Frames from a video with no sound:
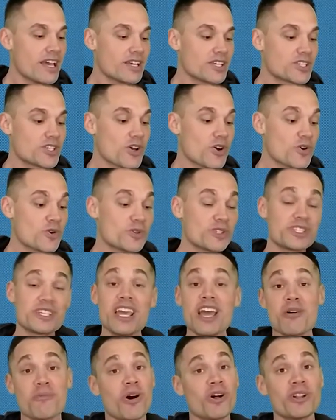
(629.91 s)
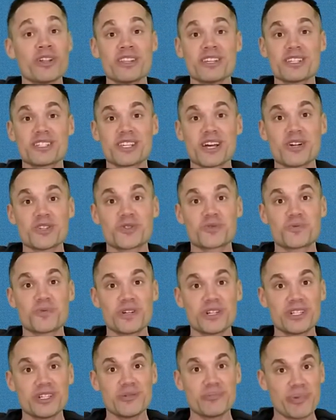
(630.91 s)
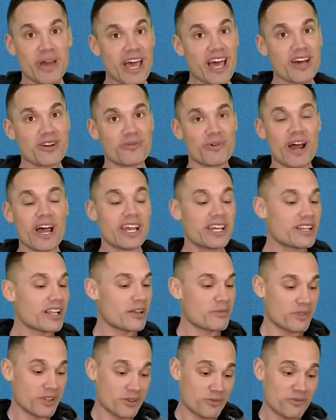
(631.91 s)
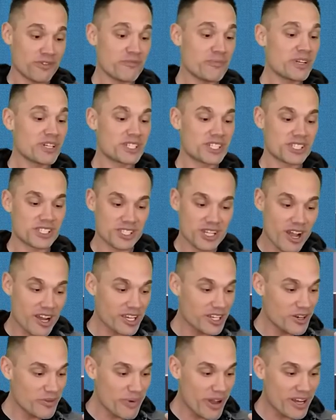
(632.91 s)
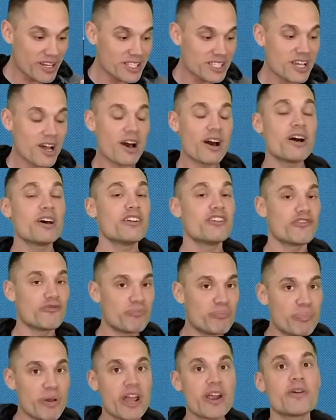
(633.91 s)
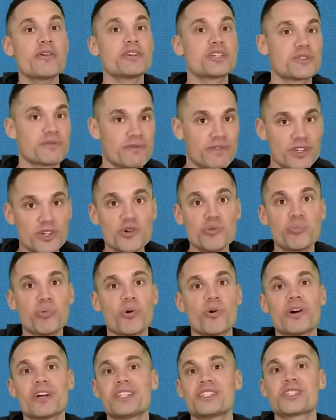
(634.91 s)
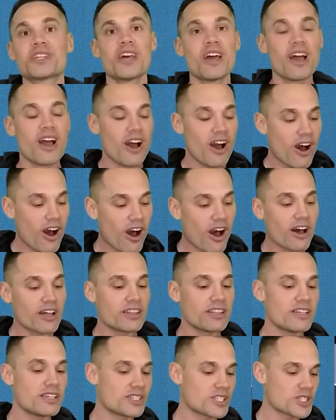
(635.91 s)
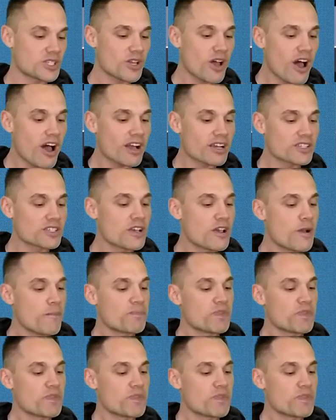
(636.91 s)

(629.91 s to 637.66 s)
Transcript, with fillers: So damn, all of this sounds really bad, right? Like we've been talking about a ton of bearish viewpoints on these stocks.